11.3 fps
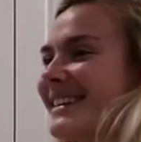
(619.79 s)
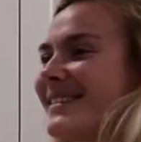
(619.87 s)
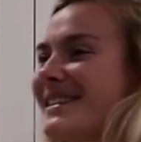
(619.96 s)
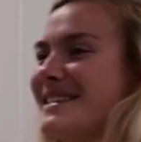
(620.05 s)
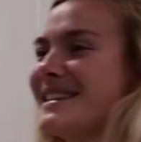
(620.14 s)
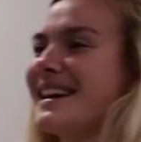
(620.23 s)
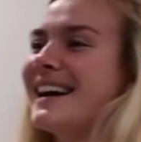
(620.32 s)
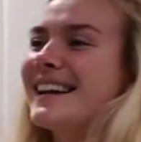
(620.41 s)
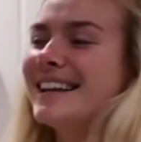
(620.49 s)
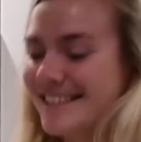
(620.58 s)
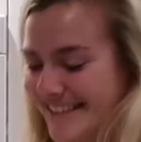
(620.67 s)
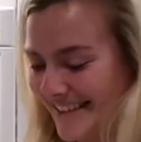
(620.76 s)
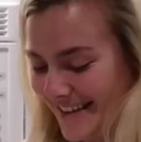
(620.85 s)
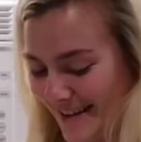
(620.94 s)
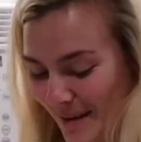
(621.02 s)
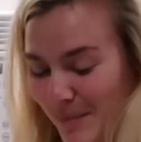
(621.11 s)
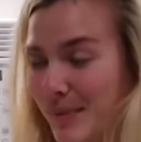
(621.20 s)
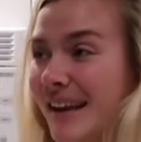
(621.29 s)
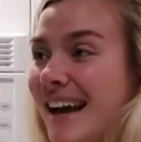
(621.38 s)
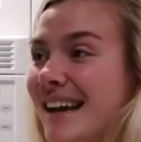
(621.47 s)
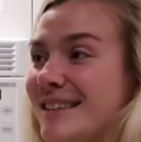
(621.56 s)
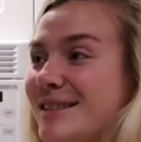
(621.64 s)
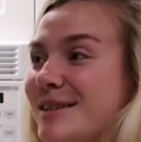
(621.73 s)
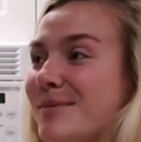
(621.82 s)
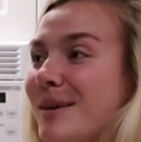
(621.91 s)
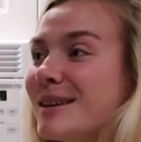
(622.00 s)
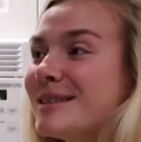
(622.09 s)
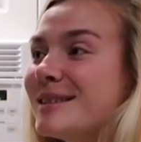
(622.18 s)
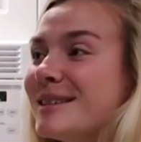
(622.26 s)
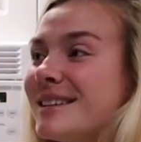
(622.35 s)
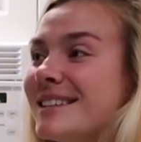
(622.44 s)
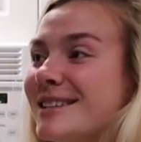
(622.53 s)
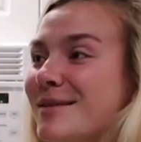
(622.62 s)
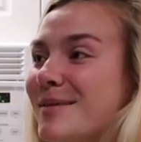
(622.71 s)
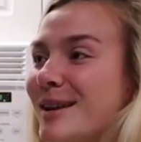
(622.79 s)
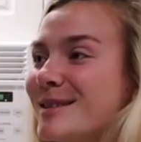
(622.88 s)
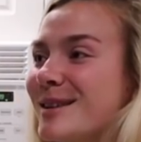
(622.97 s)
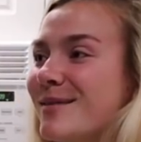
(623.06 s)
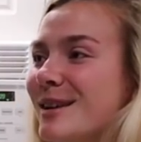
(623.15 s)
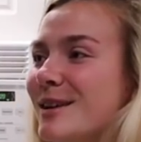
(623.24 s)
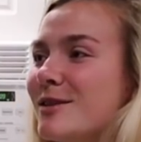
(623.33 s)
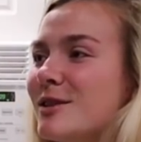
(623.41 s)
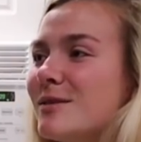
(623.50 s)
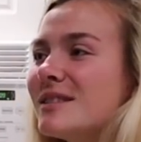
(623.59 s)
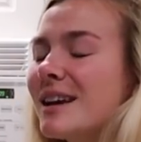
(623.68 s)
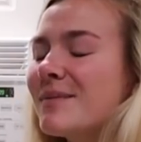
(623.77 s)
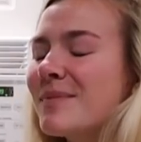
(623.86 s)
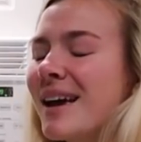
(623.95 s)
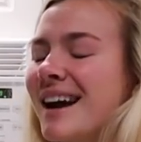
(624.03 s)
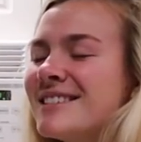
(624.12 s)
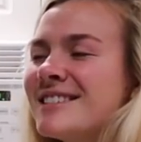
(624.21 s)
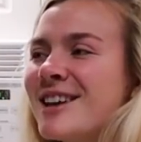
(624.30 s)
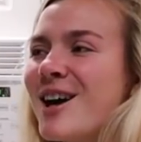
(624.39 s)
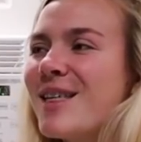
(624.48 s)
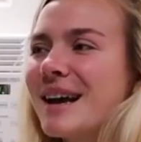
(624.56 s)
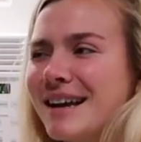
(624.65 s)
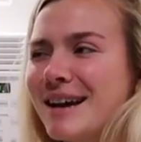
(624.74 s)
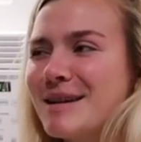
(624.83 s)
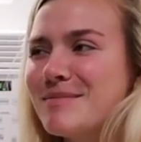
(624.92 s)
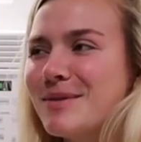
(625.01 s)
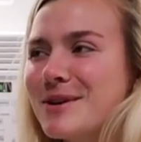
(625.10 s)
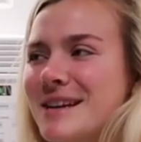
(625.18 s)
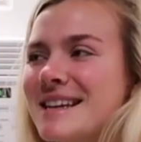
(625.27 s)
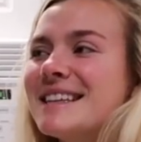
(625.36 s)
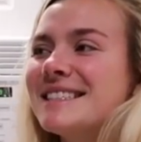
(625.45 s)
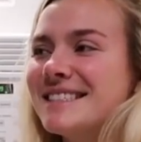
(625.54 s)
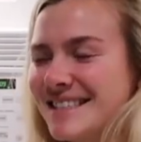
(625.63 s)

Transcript: Look at what she got us. Because she watched our video and she was like, I saw that cutting board and it's